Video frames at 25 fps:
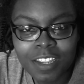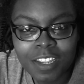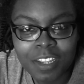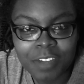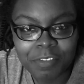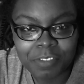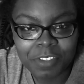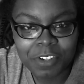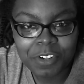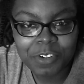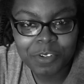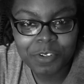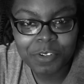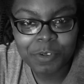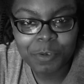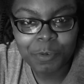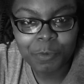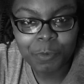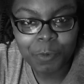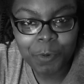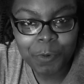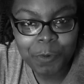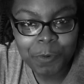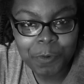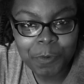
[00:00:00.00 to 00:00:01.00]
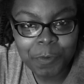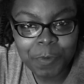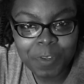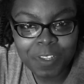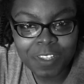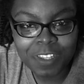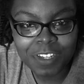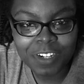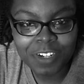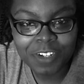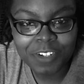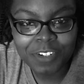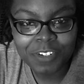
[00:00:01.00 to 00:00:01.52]
If there's a room and
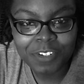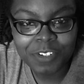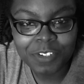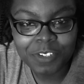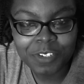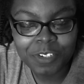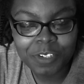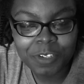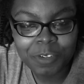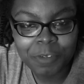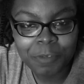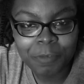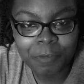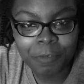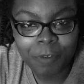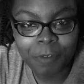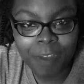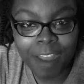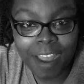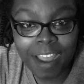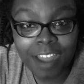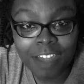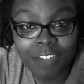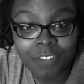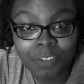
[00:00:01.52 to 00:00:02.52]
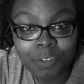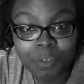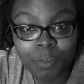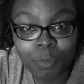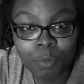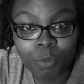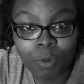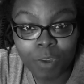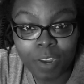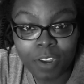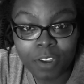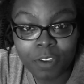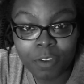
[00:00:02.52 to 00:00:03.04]
there's fragile,
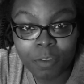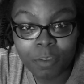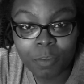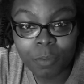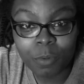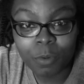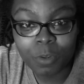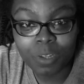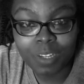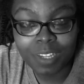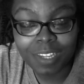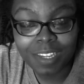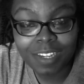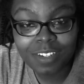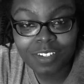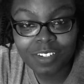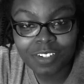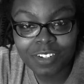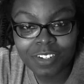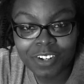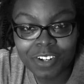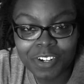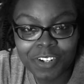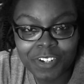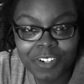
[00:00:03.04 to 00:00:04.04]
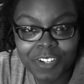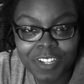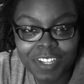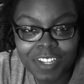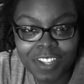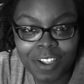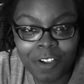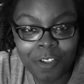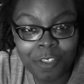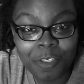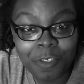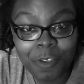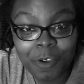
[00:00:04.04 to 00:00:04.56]
breakable things in there,
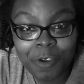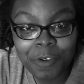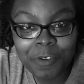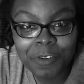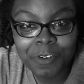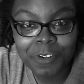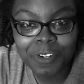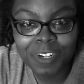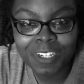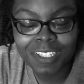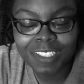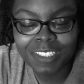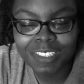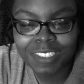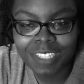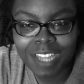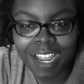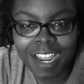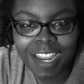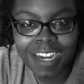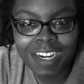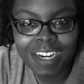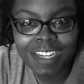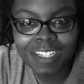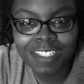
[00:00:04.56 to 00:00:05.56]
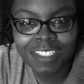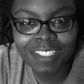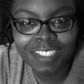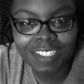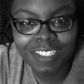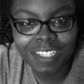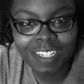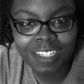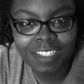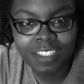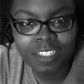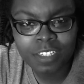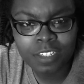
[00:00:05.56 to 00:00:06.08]
although you're excited to
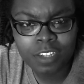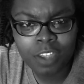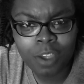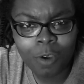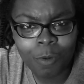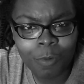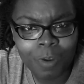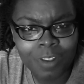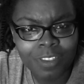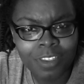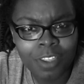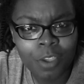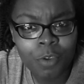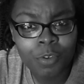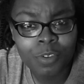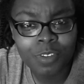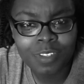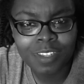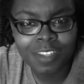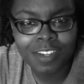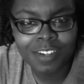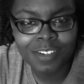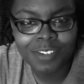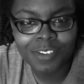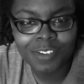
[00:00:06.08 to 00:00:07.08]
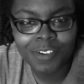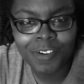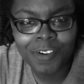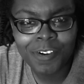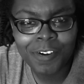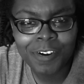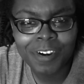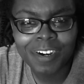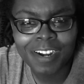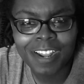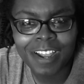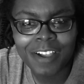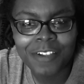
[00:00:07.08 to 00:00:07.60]
get to know what those things
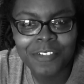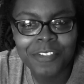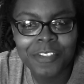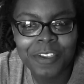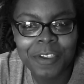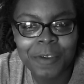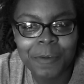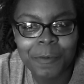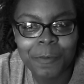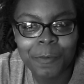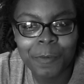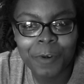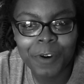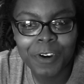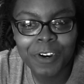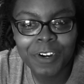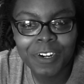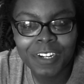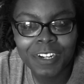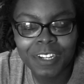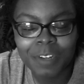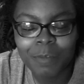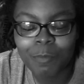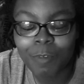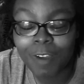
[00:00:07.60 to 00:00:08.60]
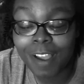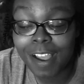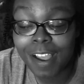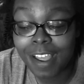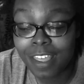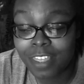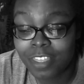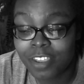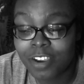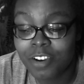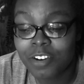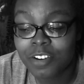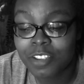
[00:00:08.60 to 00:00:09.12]
are and how they work and why
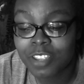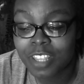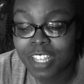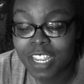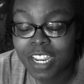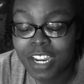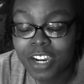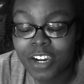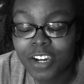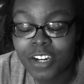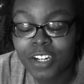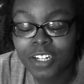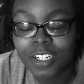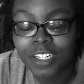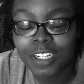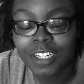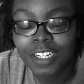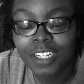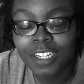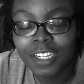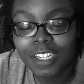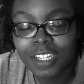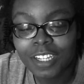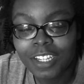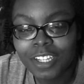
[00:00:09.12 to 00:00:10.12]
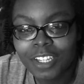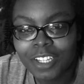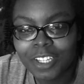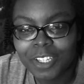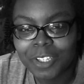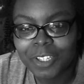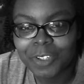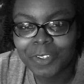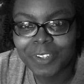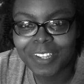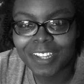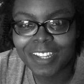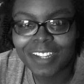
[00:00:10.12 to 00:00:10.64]
they're there,
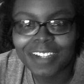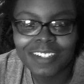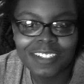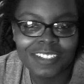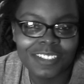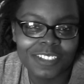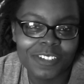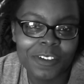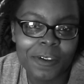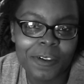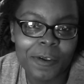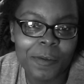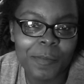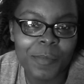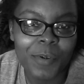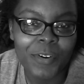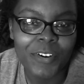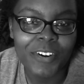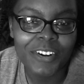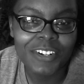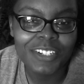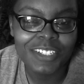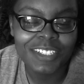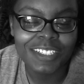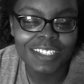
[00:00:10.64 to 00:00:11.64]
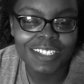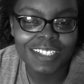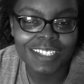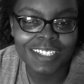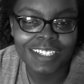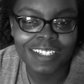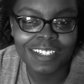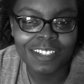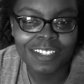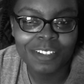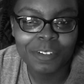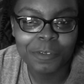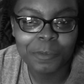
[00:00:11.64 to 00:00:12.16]
you can't just go barging
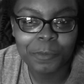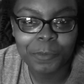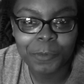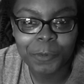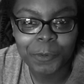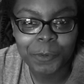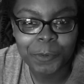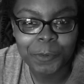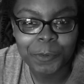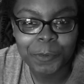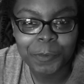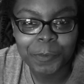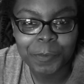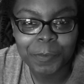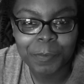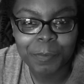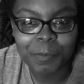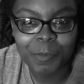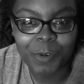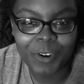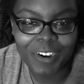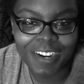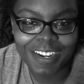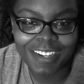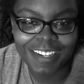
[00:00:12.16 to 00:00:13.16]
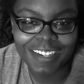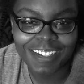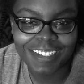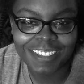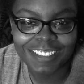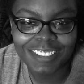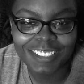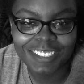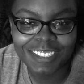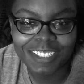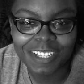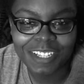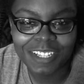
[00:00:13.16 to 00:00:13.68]
in the room, breaking
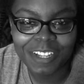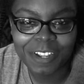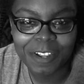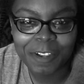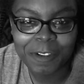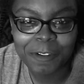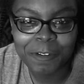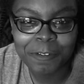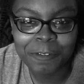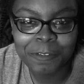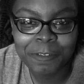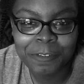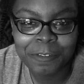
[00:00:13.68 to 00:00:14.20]
stuff.